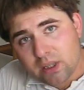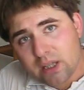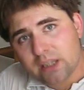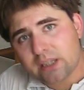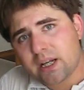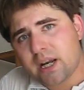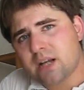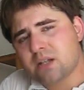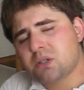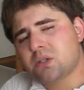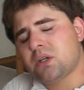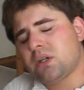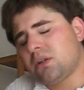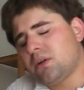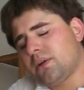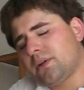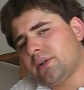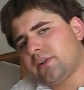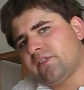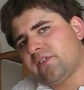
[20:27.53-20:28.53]
alias the
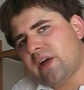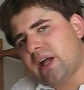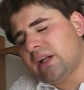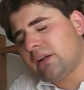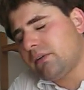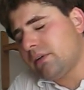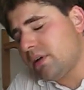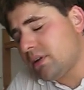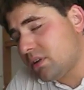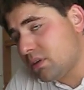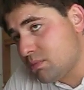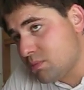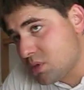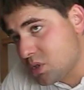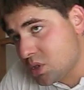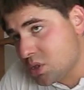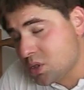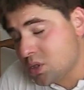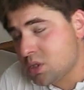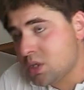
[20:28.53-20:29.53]
Nerd of
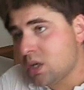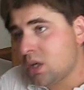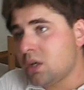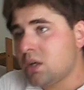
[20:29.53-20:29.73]
Algorithms,